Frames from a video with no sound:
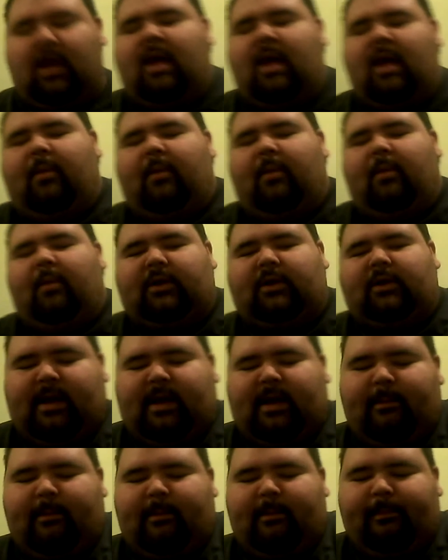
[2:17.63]
But
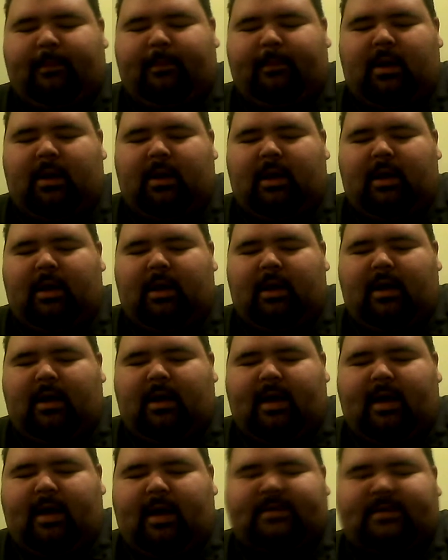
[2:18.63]

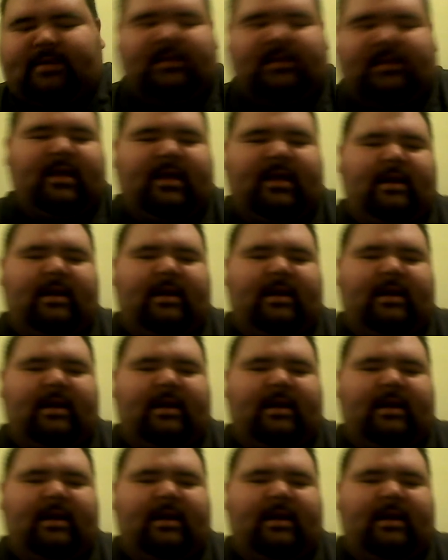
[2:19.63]
yes, indeed,